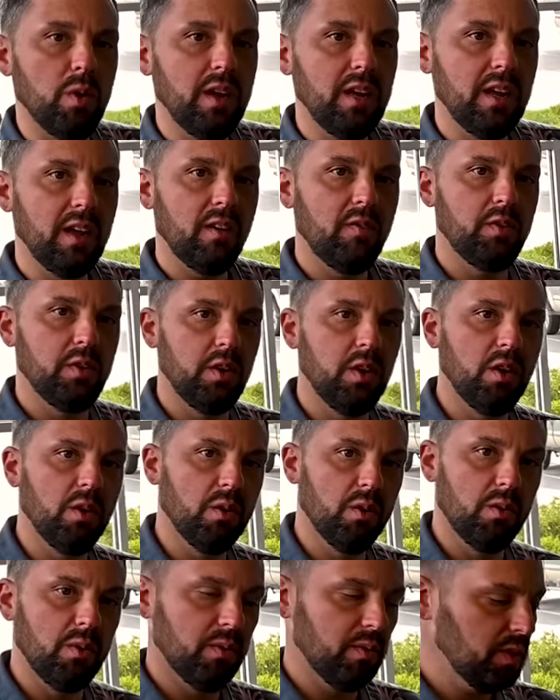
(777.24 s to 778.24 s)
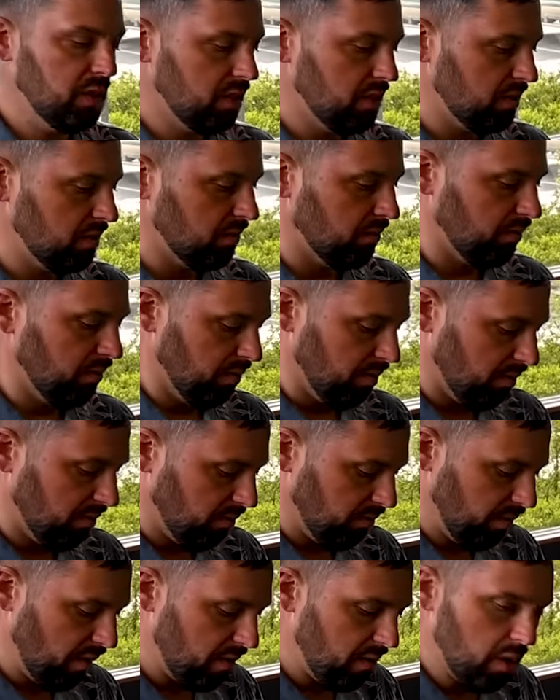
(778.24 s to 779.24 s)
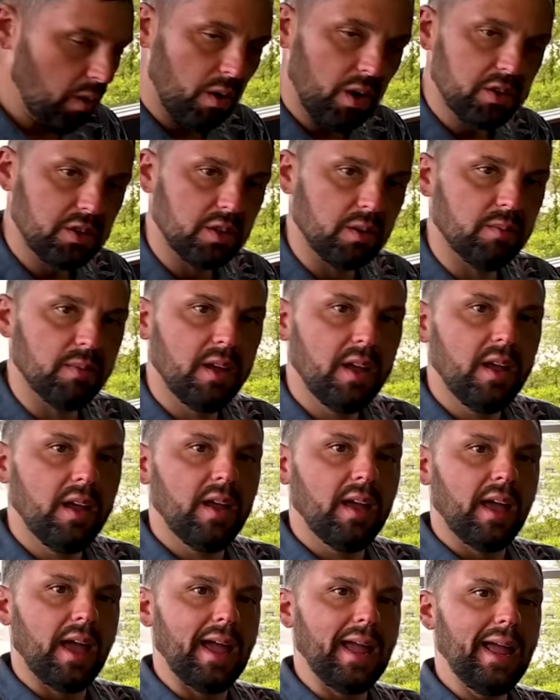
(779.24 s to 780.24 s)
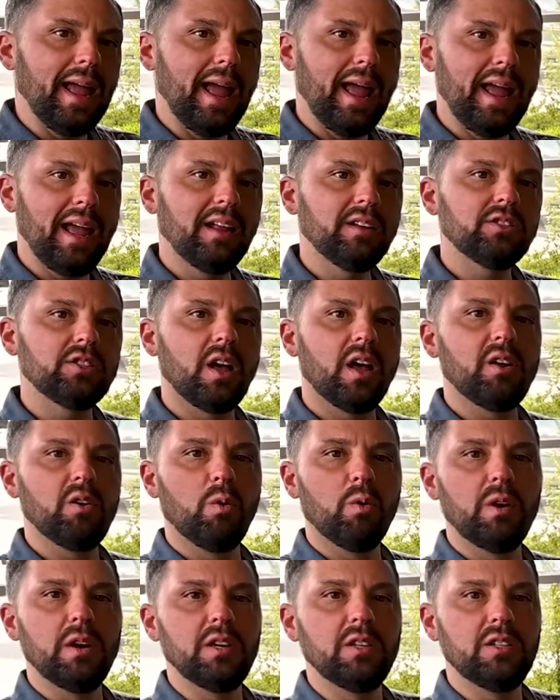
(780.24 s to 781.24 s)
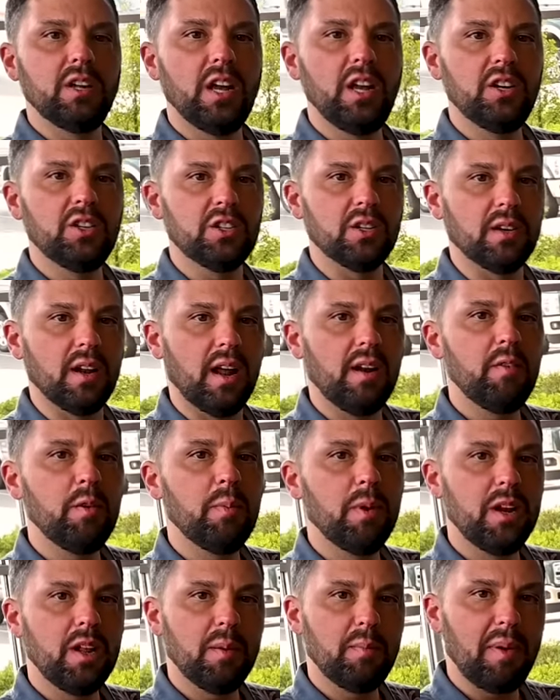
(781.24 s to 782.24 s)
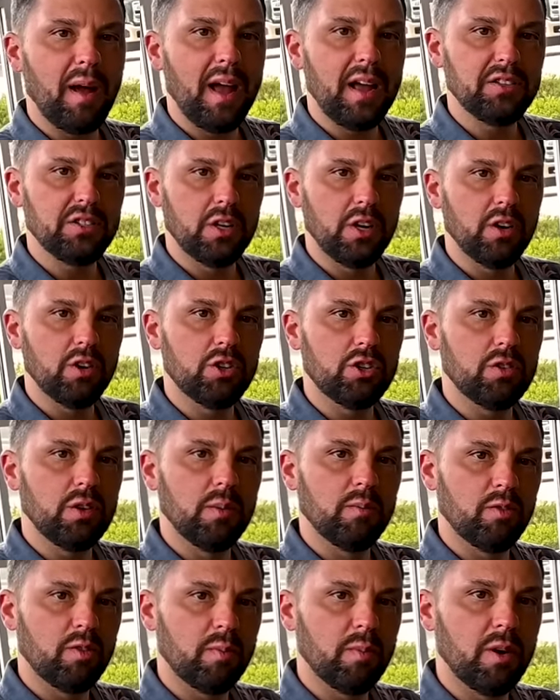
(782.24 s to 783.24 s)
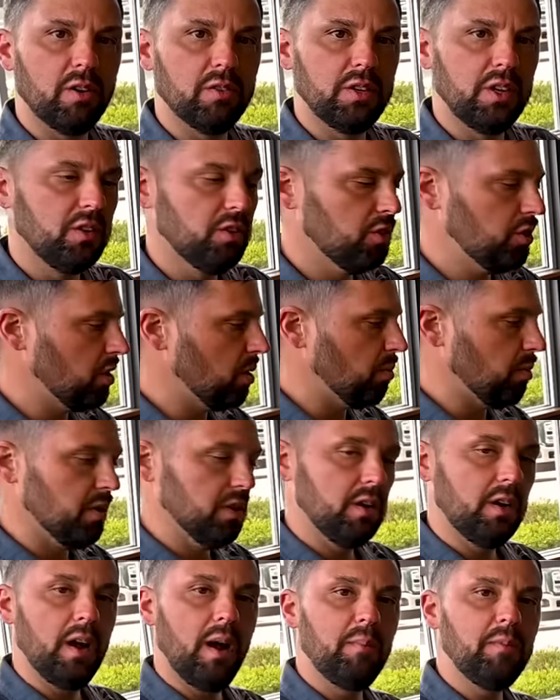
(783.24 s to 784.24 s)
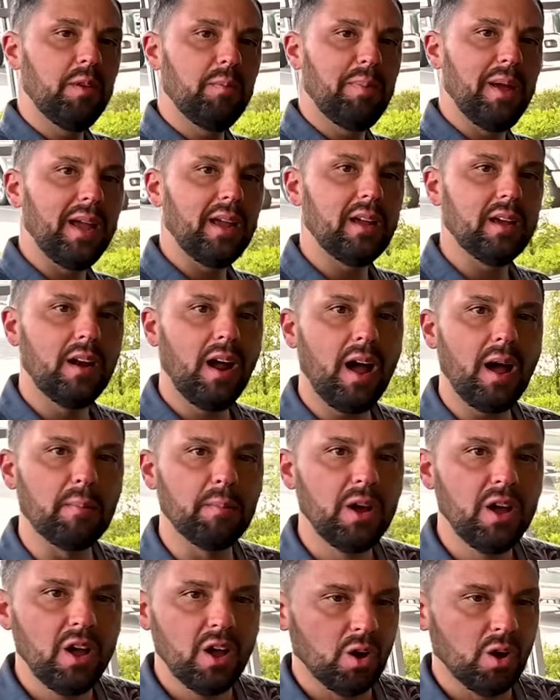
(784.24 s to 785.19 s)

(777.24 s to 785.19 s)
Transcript: we give you, which is very awesome, a hands-on orientation. Everybody that buys an Airstream from our dealership, when you come to pick it up,